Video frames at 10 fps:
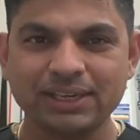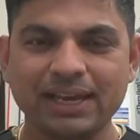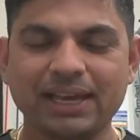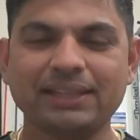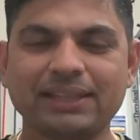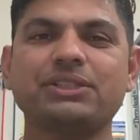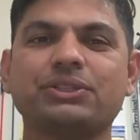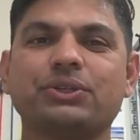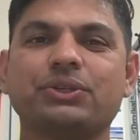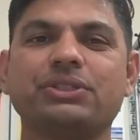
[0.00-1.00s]
and that is
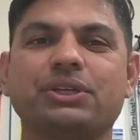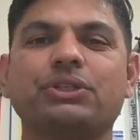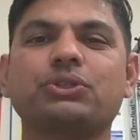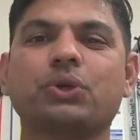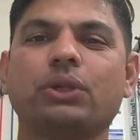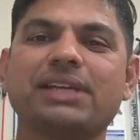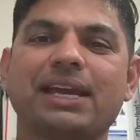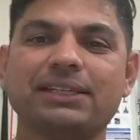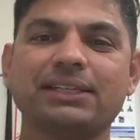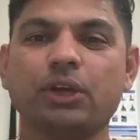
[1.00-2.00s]
the reason it's called
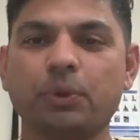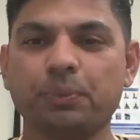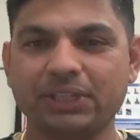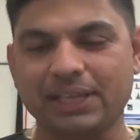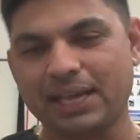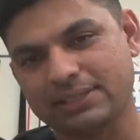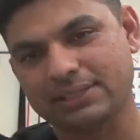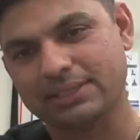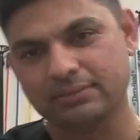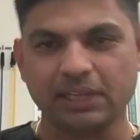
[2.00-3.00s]
tendinopathy. That's a
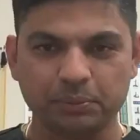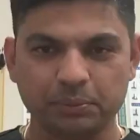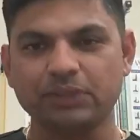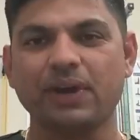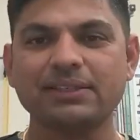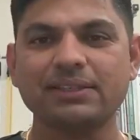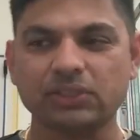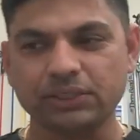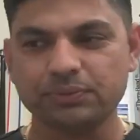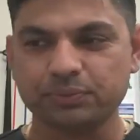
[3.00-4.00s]
little bit advanced stage.